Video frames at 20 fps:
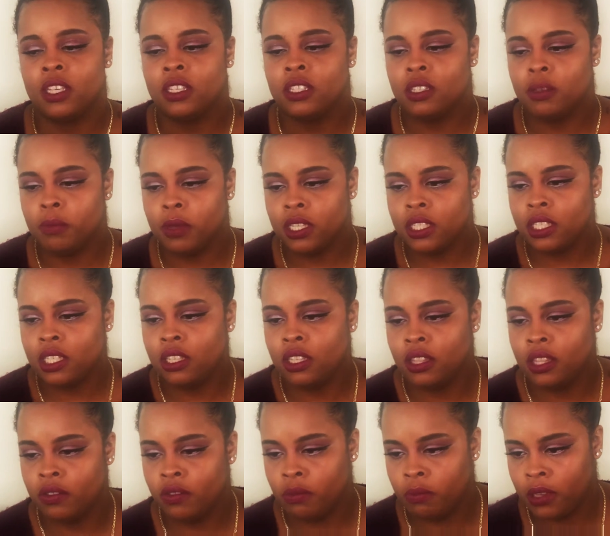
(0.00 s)
So basically
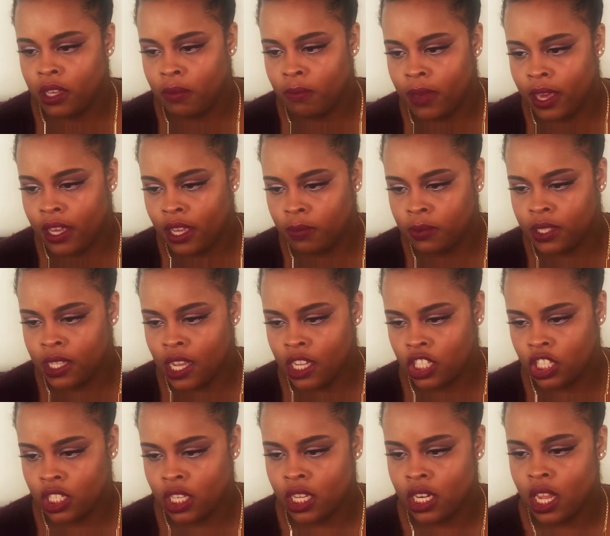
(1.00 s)
there will be a makeup
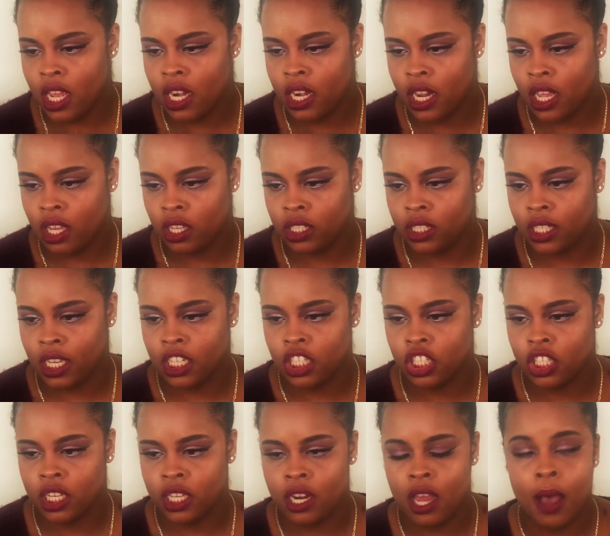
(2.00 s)
section, a nail
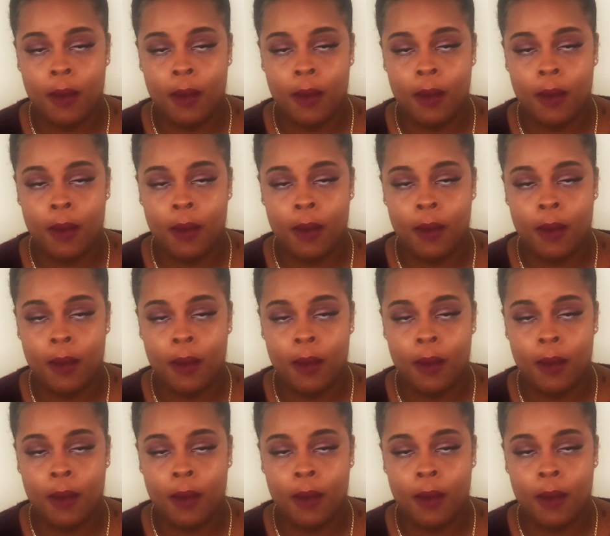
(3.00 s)
section,